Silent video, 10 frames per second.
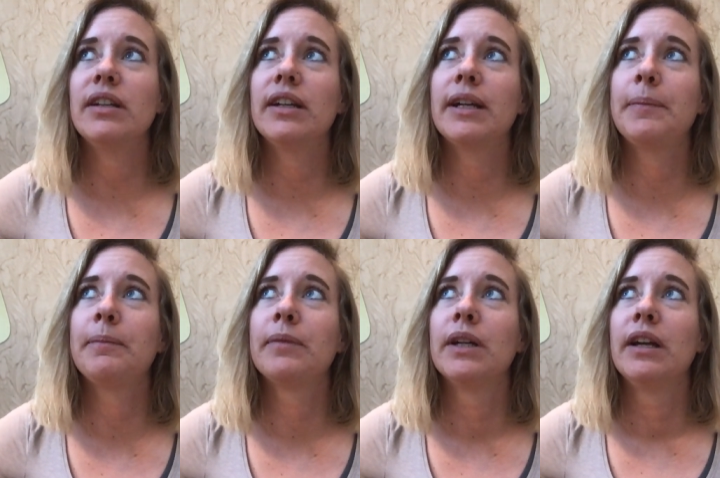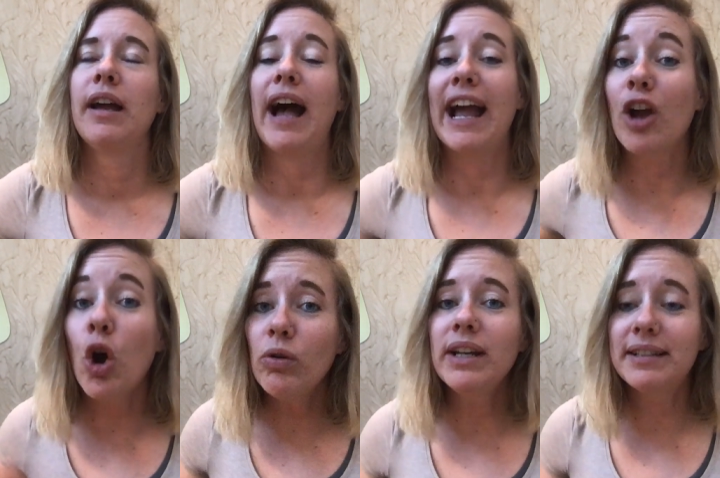I
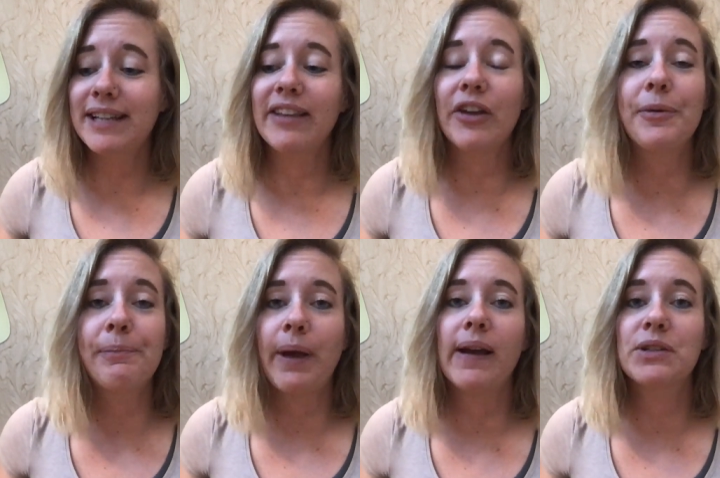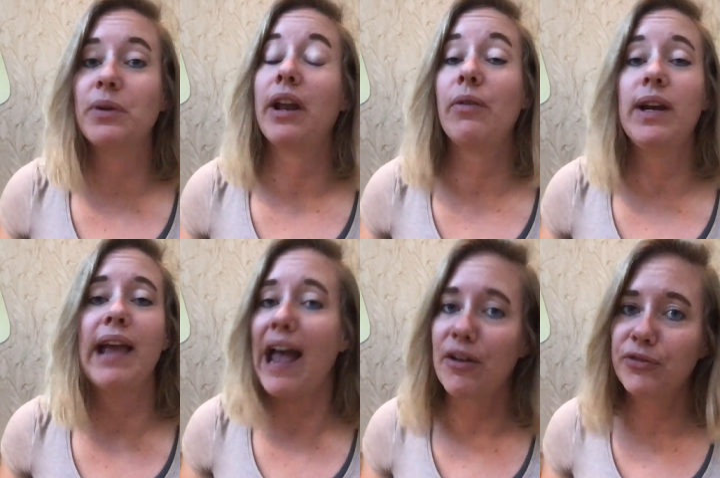only stand on the pegs when I
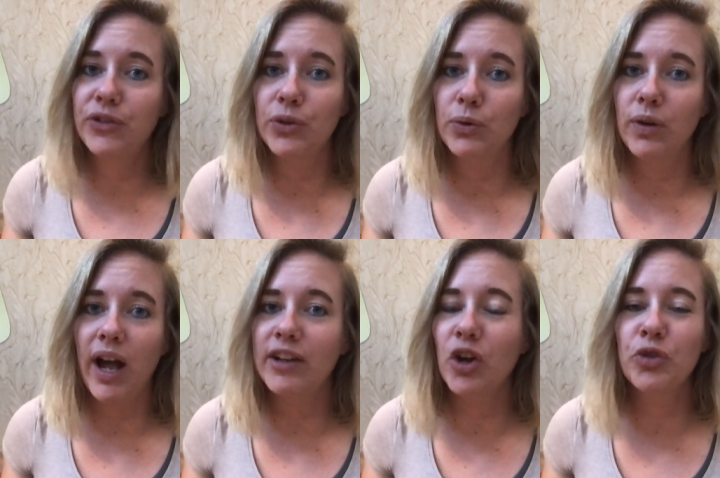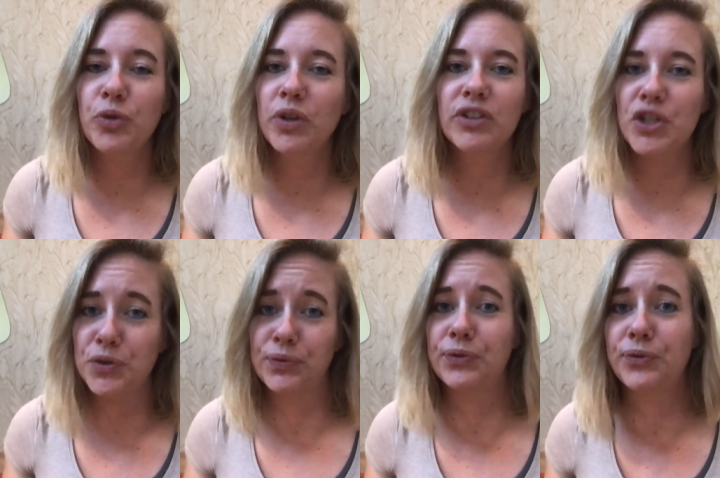really have to. I don't do it
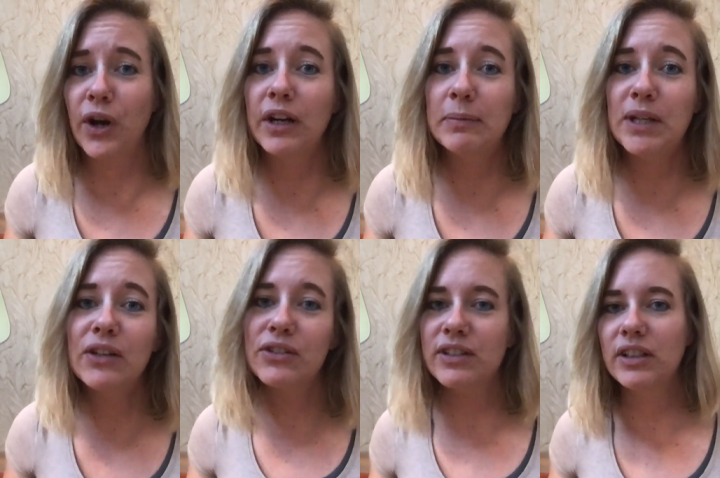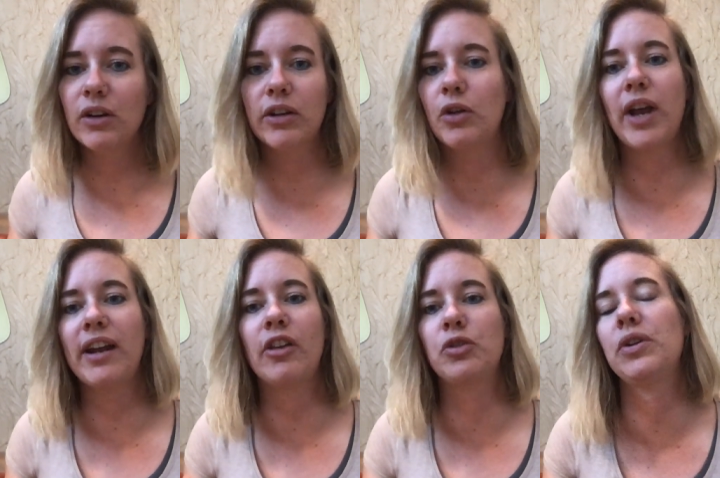just for fun, because you
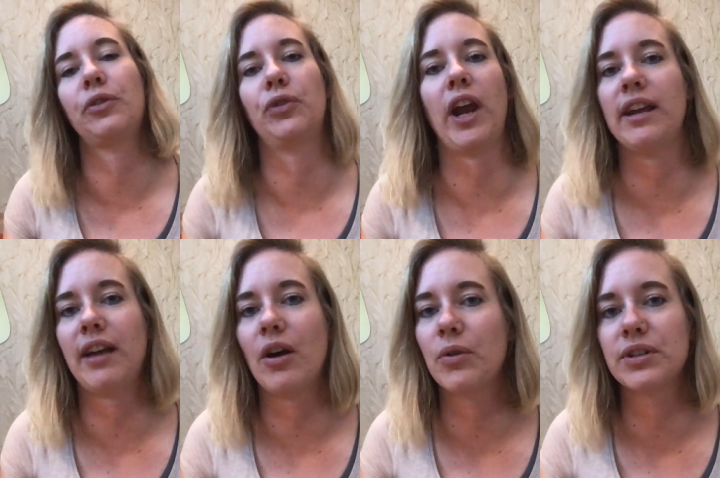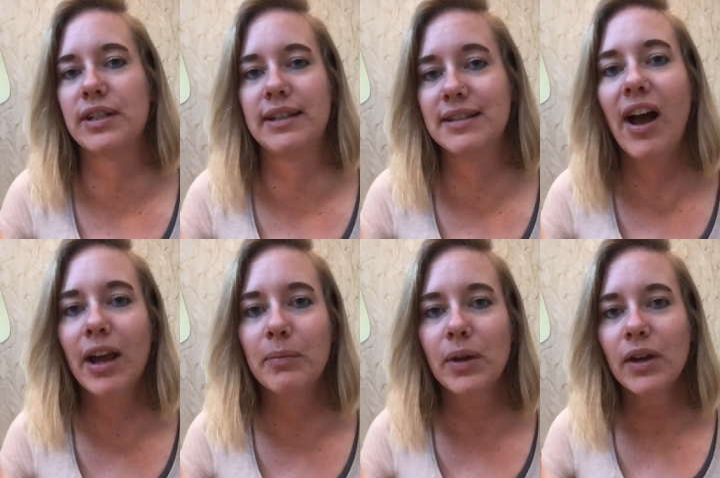cannot do this for 8 hours at a
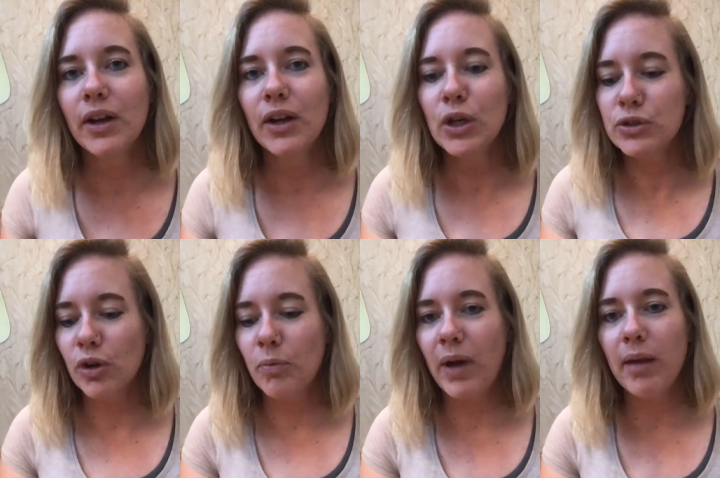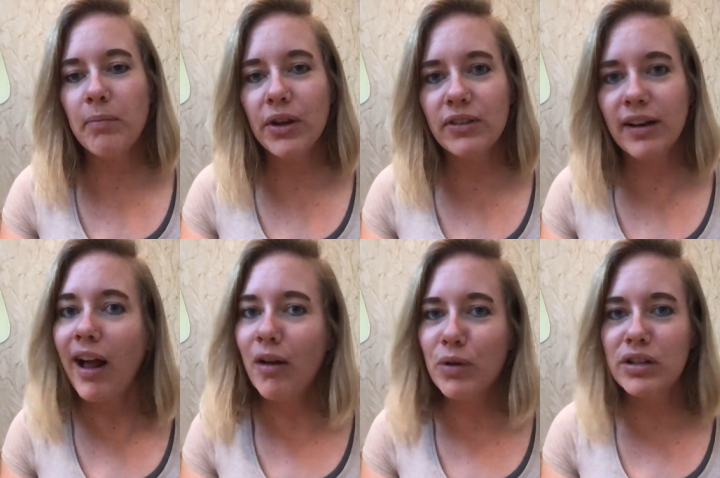time. So my
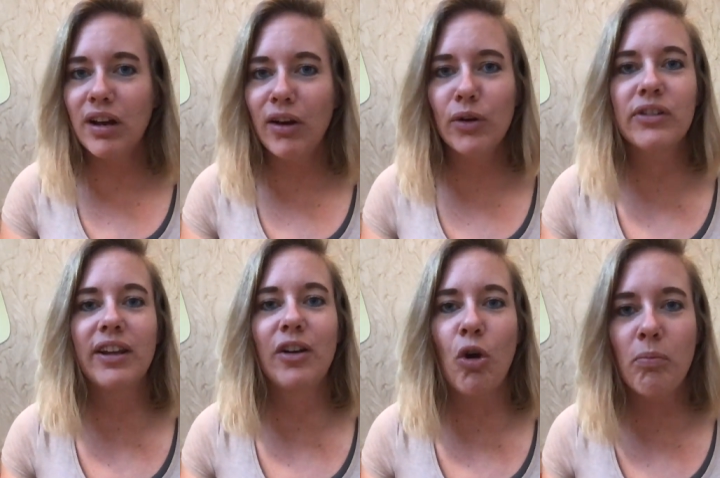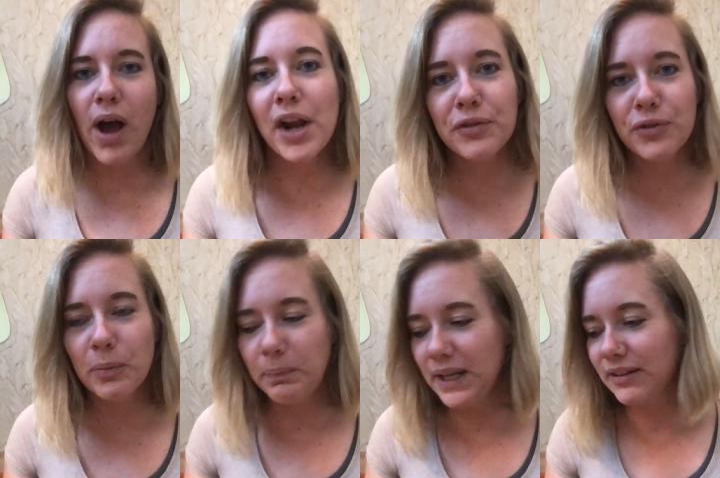mantra, which I learned in Oman
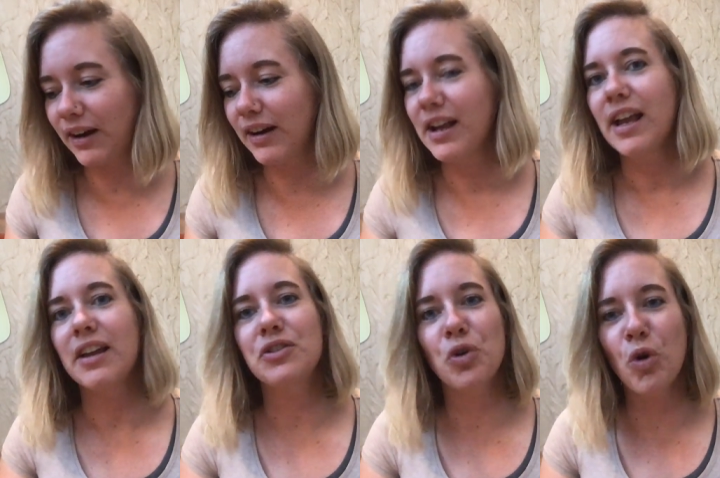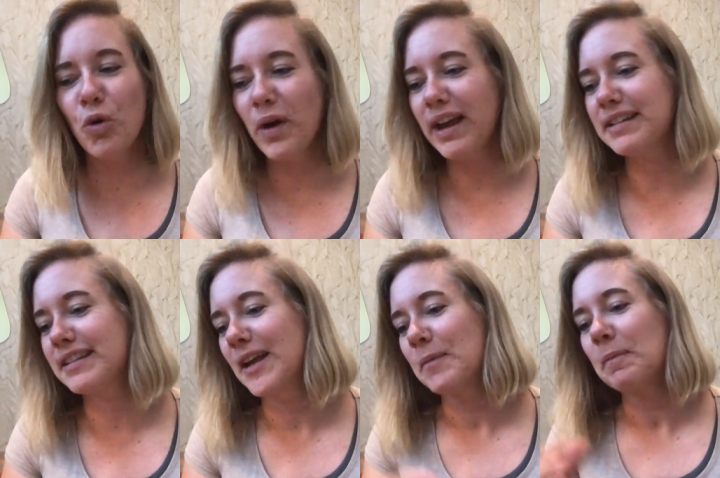from Peter, is always